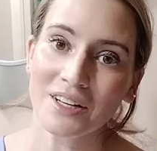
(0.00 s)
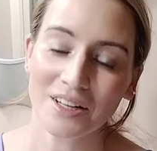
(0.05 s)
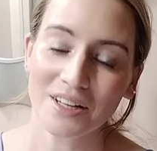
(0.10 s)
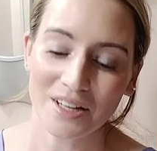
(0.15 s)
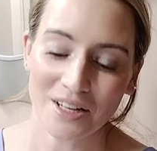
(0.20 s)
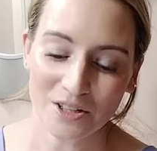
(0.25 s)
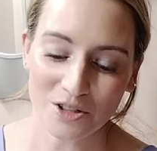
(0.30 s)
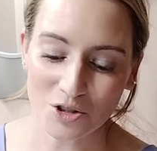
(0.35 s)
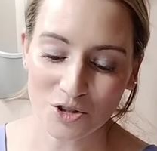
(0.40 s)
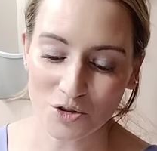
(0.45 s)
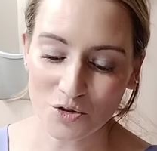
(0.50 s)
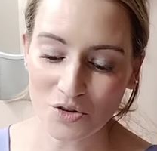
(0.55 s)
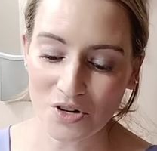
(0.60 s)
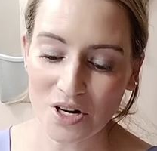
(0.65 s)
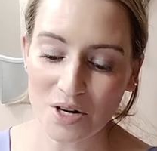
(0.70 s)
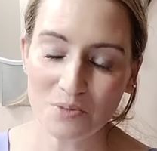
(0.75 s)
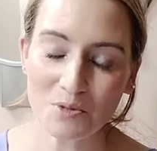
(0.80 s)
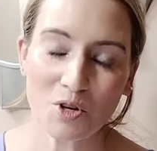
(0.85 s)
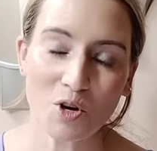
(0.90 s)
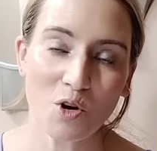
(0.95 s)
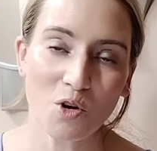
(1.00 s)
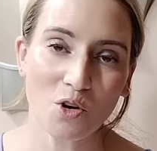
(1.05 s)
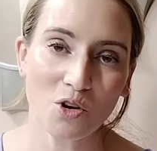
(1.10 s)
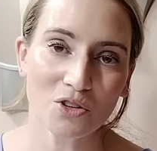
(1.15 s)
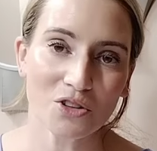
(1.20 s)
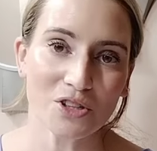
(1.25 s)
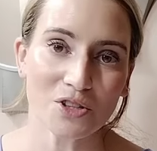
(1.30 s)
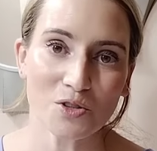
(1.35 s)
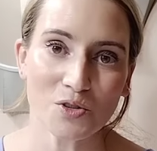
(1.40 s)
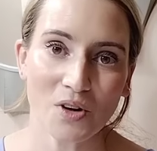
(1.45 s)
extreme cold
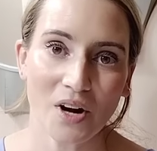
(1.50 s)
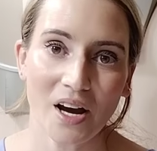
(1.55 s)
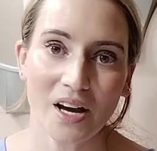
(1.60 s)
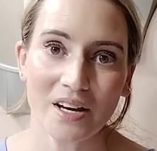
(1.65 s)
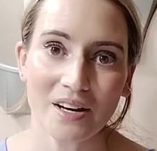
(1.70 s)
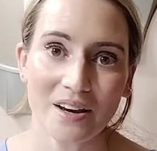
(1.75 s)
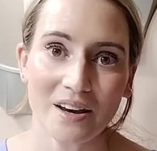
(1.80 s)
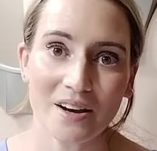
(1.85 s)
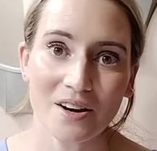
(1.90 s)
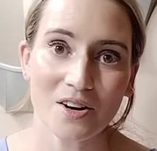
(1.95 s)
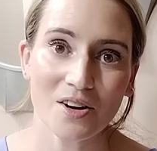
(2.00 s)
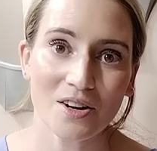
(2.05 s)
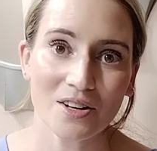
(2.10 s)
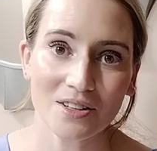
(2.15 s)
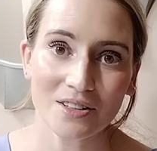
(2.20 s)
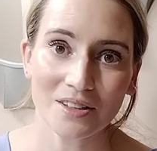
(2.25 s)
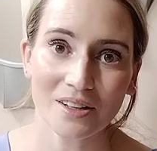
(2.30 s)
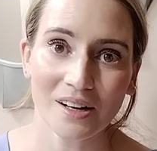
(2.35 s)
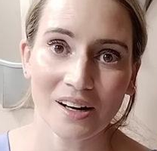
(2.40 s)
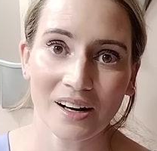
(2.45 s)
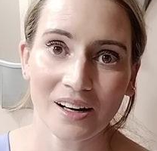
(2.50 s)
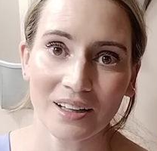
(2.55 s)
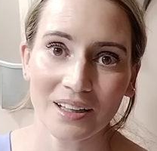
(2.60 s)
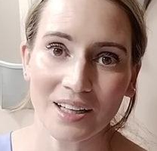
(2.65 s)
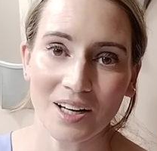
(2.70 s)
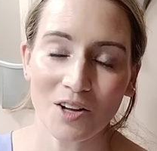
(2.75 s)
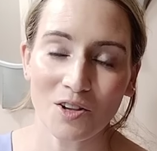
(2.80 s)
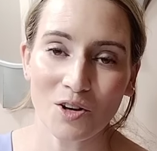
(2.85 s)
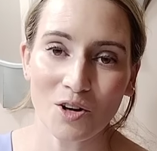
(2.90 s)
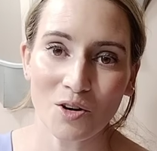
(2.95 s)
and dry air, uh,
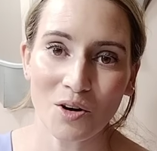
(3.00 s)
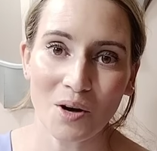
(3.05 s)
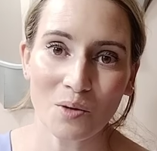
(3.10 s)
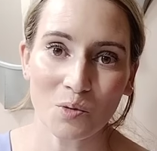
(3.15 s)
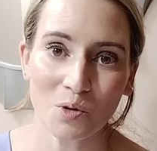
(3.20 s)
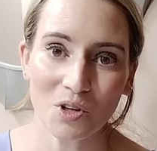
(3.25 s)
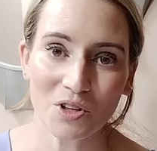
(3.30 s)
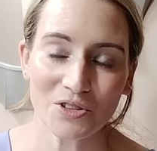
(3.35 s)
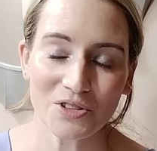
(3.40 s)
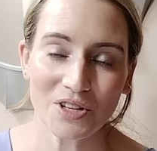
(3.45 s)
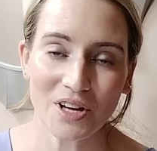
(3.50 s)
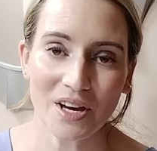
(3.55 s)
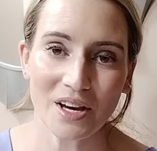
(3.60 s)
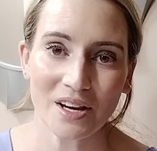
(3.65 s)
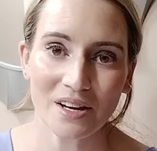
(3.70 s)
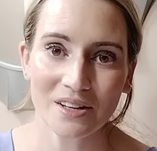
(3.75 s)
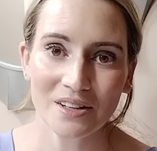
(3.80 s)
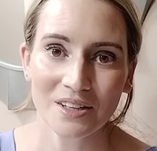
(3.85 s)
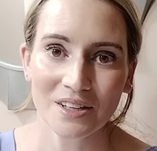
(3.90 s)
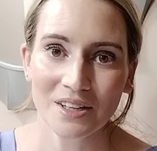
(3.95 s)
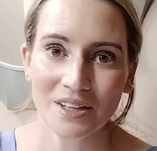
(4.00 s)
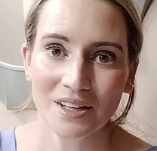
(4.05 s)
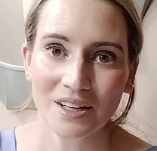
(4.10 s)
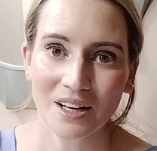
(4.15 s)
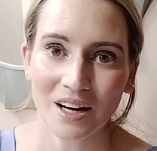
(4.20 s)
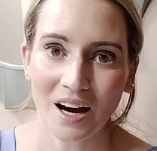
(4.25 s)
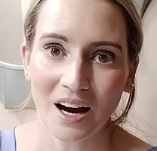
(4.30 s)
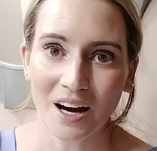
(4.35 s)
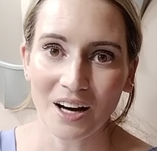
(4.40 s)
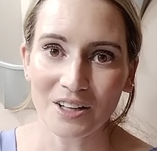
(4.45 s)
although I will say
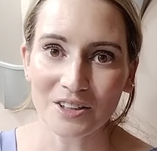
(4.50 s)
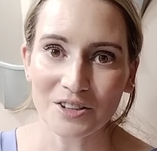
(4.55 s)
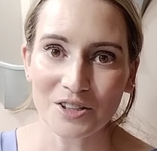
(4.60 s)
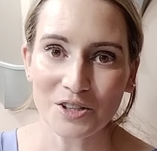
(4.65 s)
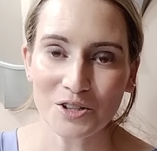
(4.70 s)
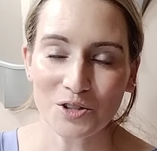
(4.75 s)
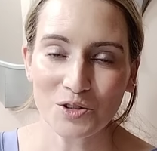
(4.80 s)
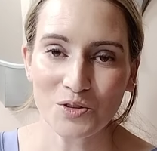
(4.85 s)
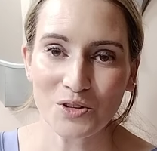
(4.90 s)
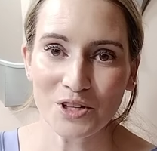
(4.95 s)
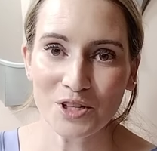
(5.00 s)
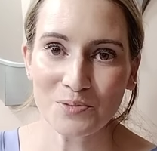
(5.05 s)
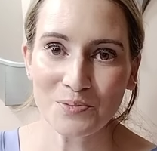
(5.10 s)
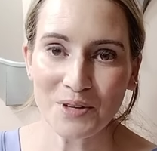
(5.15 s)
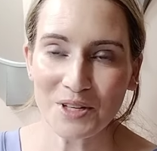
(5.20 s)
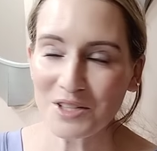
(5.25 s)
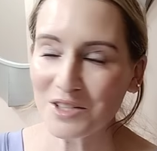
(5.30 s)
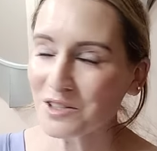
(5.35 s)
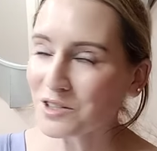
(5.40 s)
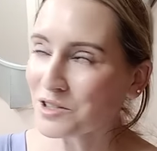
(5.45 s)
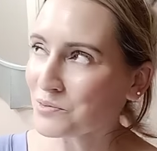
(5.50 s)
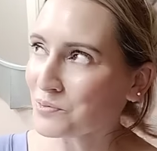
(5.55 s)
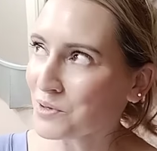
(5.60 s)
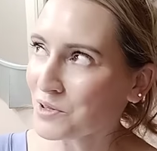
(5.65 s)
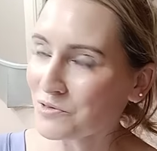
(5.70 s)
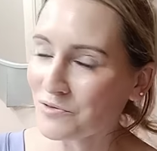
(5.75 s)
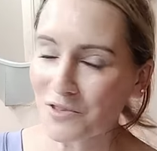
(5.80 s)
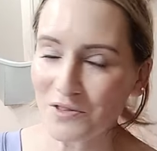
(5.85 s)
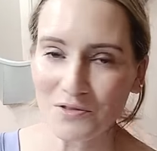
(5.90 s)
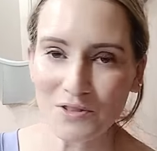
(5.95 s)
uh, this Christmas it's
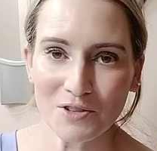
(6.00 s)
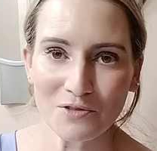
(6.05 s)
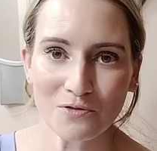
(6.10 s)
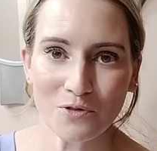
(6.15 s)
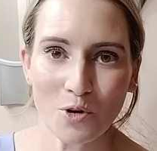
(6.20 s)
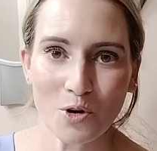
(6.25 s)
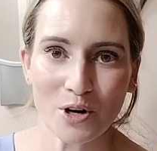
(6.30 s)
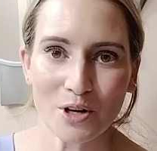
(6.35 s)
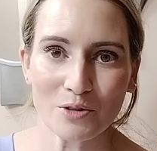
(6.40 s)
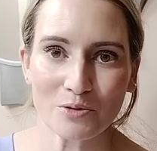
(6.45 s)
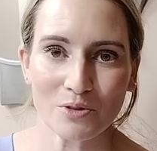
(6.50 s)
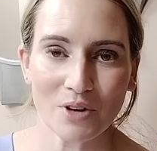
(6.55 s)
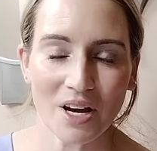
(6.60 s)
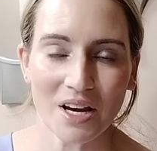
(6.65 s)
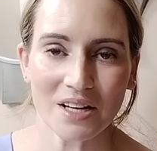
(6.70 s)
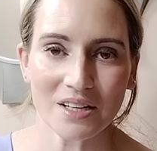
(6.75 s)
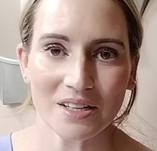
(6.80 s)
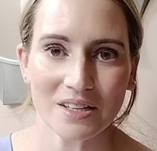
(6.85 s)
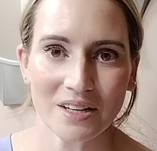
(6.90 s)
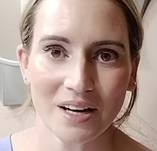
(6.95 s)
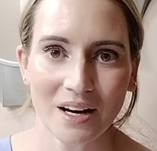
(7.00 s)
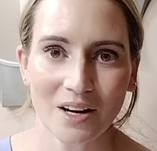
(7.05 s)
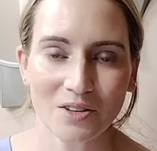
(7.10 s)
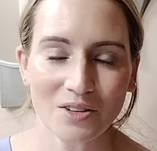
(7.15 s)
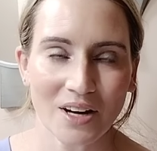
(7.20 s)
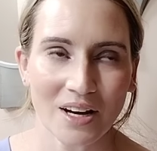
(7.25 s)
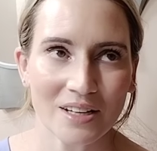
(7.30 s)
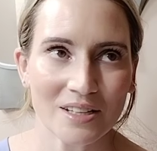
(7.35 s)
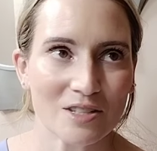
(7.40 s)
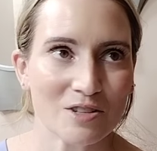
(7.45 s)
been 54 and raining out.
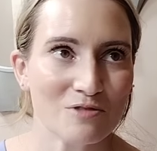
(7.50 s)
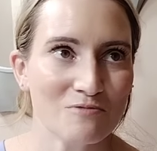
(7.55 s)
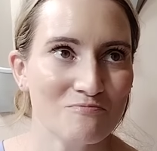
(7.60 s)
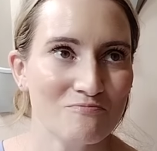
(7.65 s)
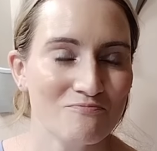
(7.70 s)
I